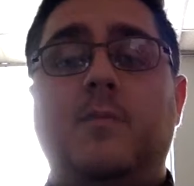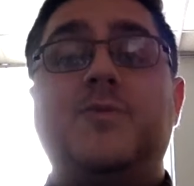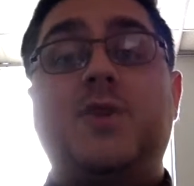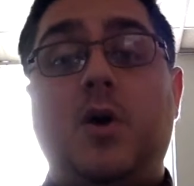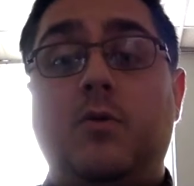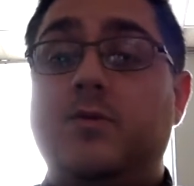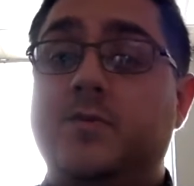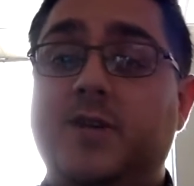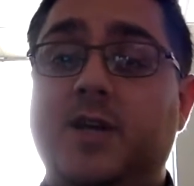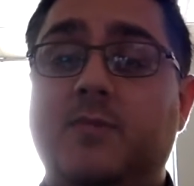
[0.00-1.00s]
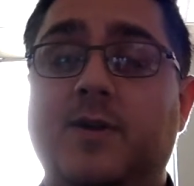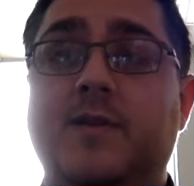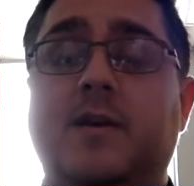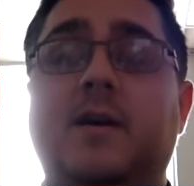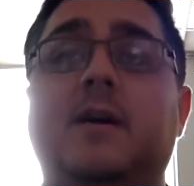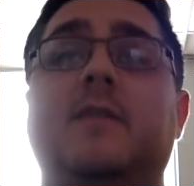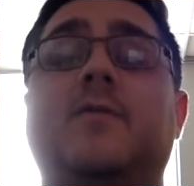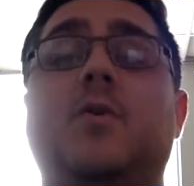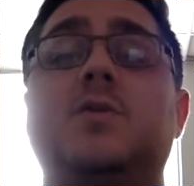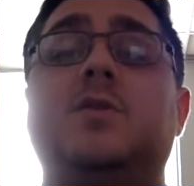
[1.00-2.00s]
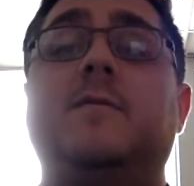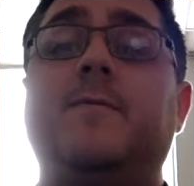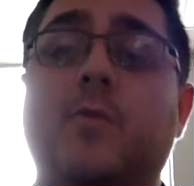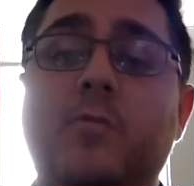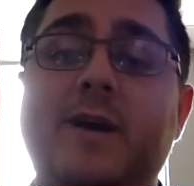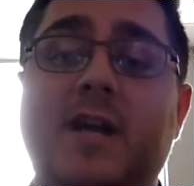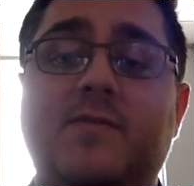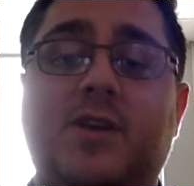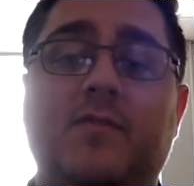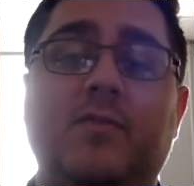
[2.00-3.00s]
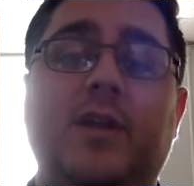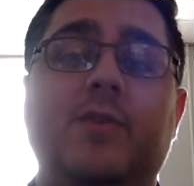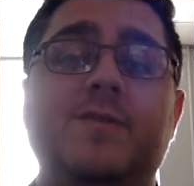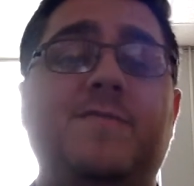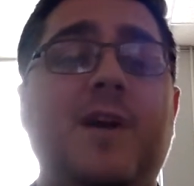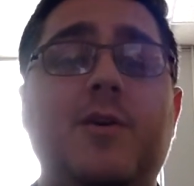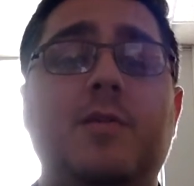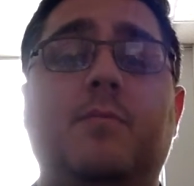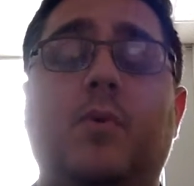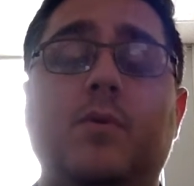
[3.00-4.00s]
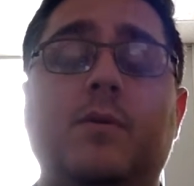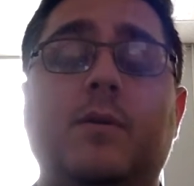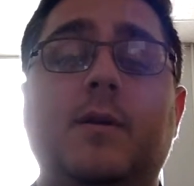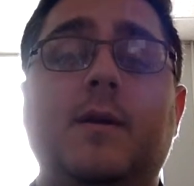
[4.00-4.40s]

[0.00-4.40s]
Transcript: So, to begin with, of course, the format of the cover letter is very important.